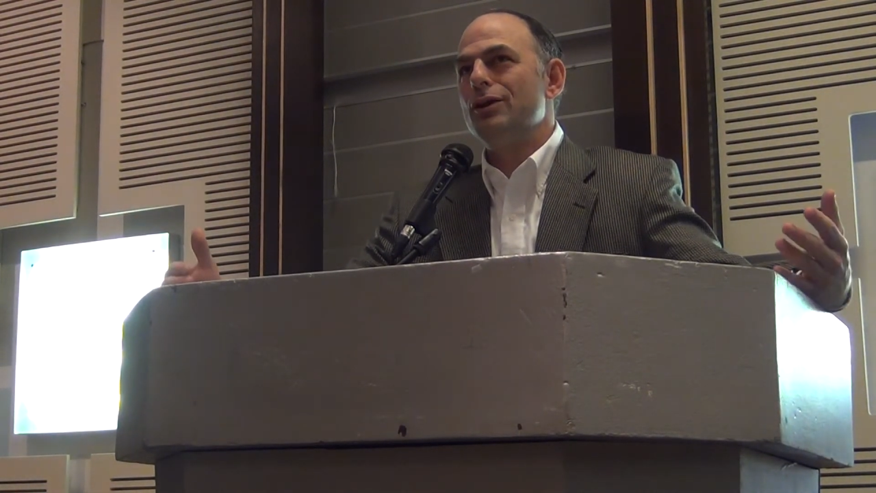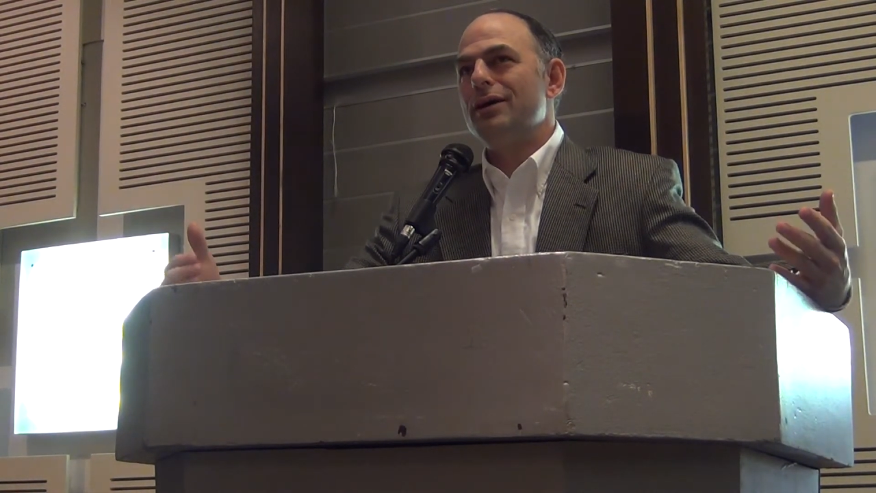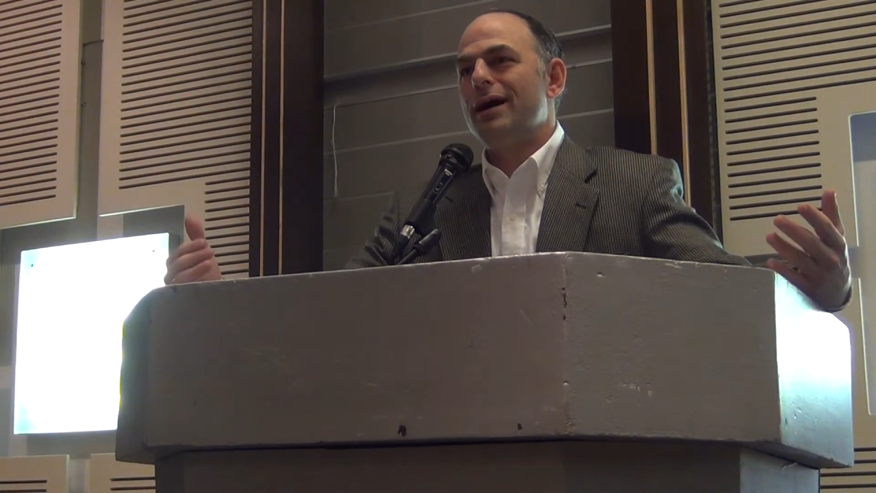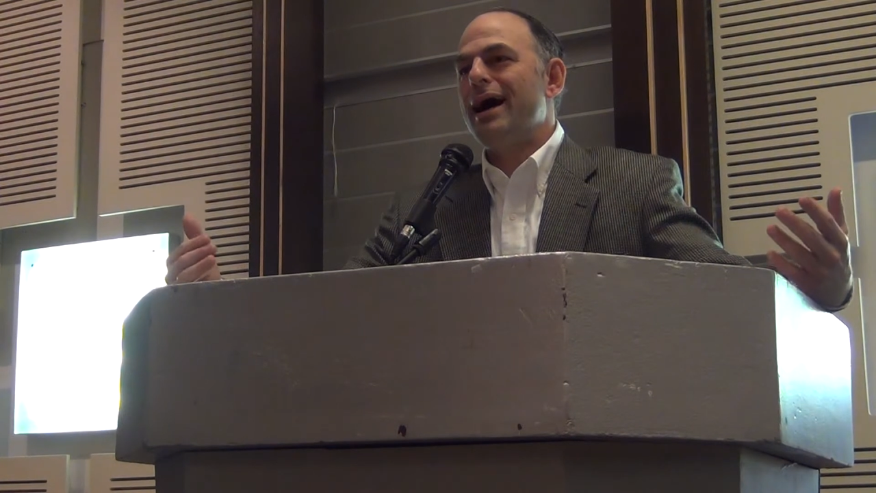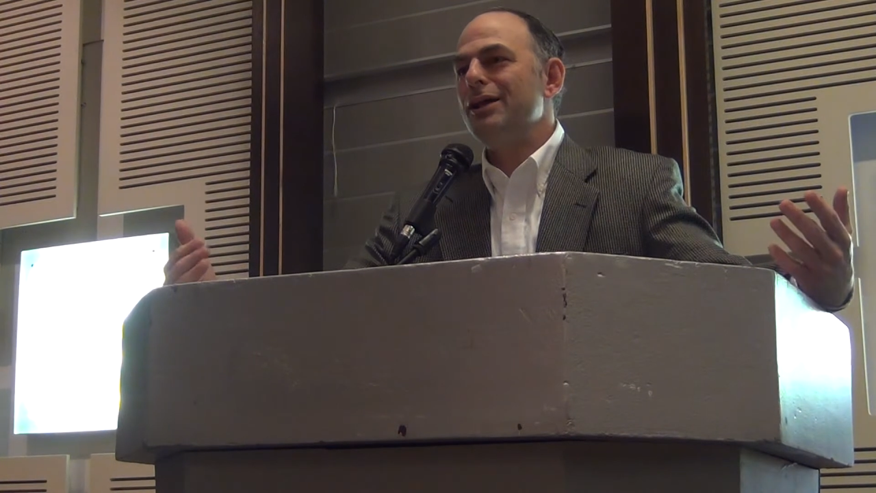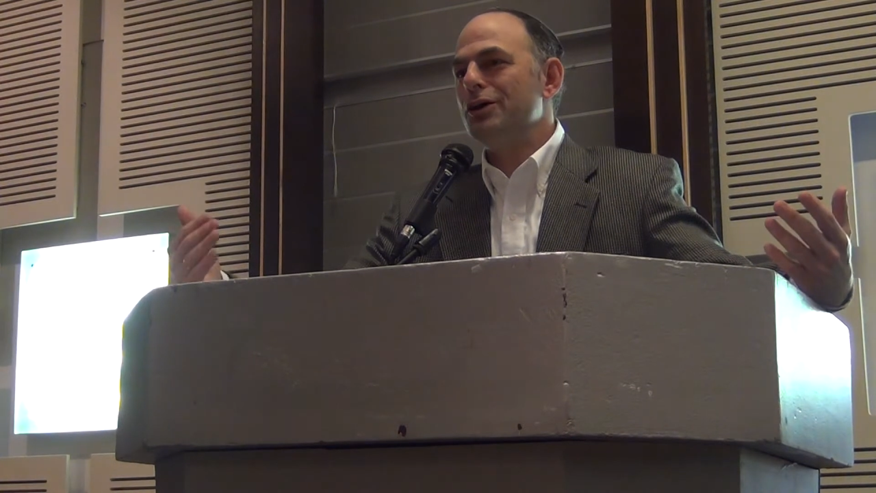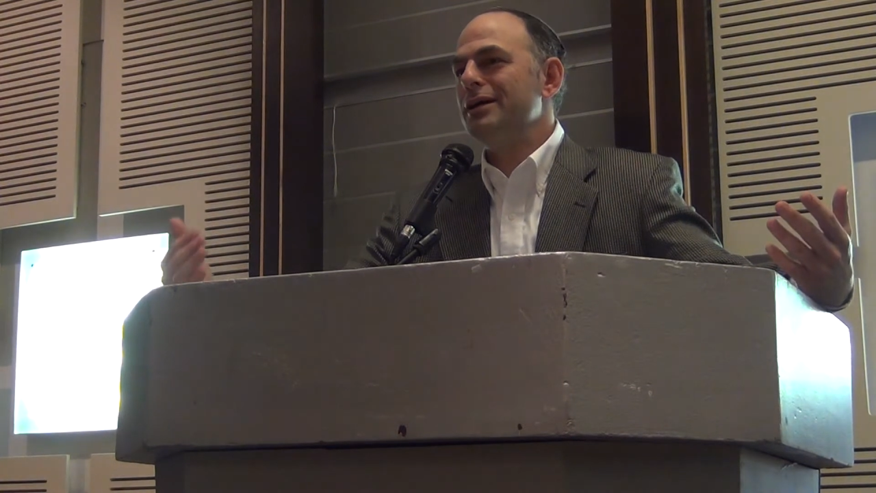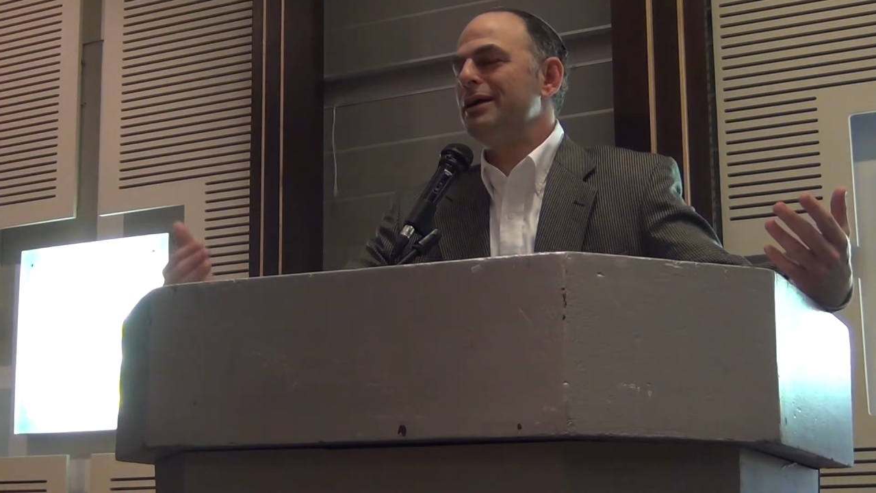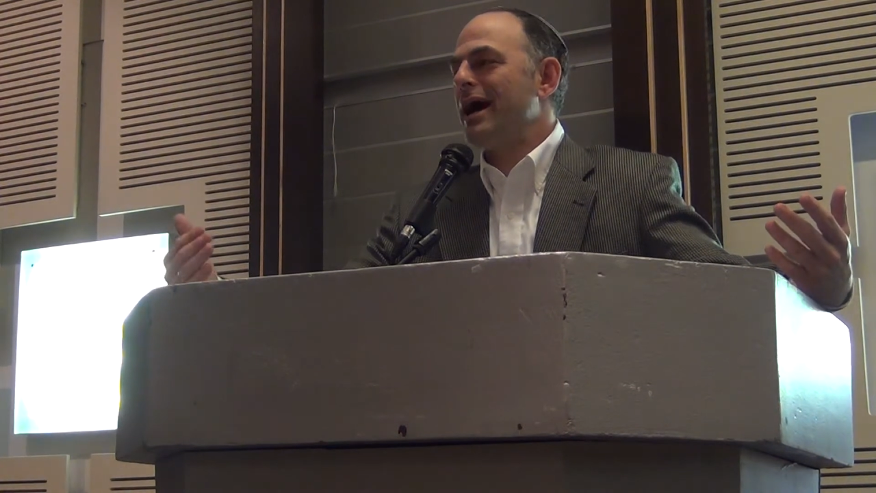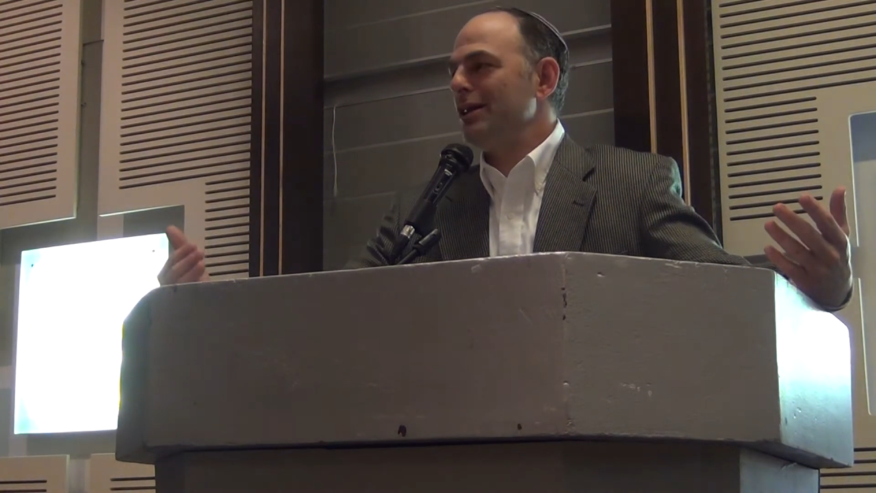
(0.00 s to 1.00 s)

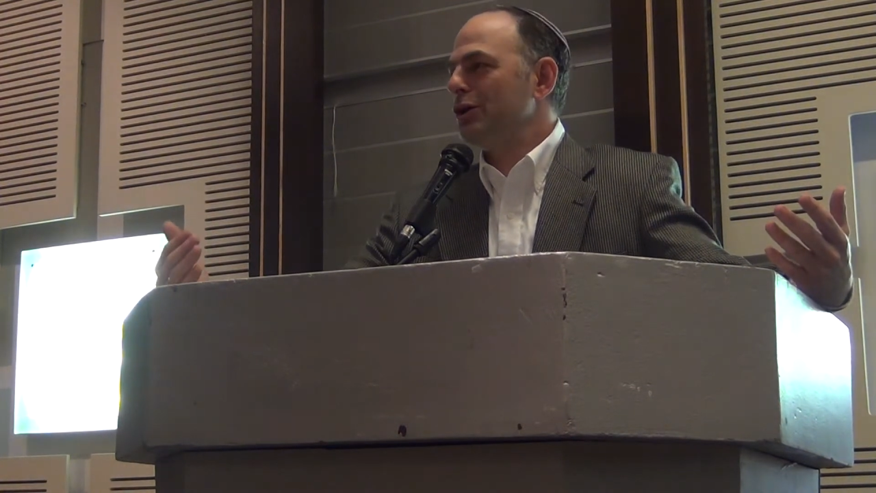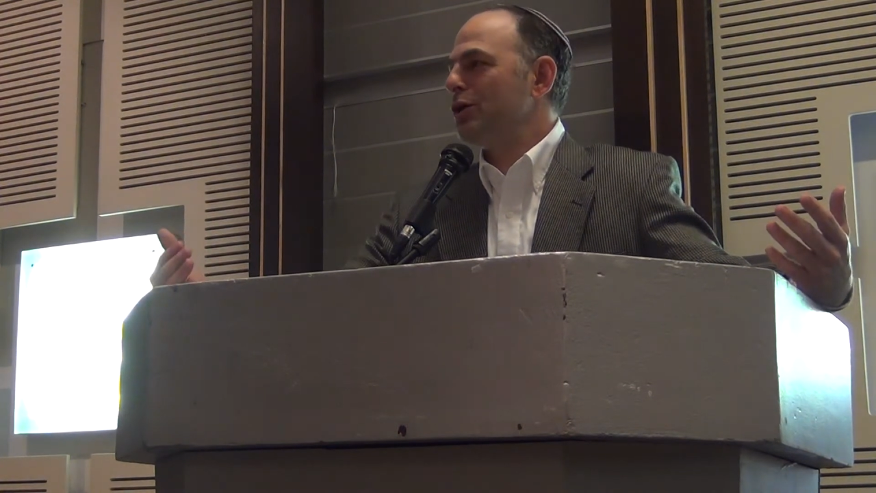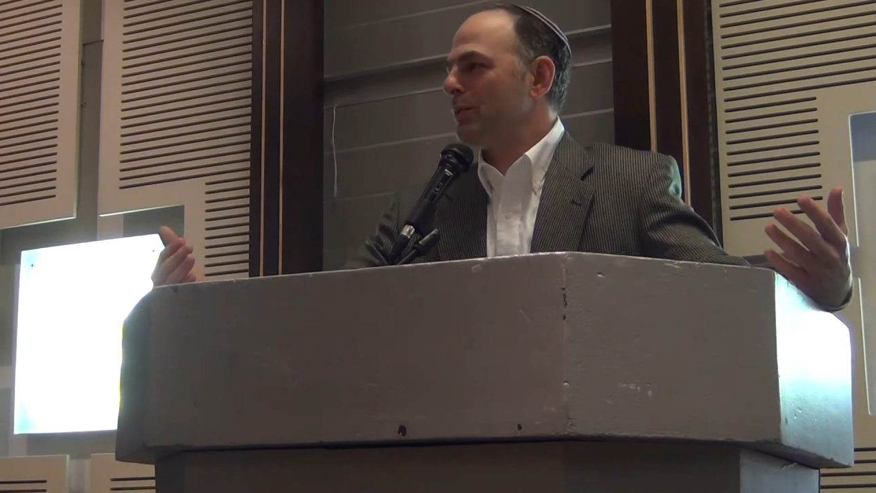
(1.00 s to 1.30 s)
look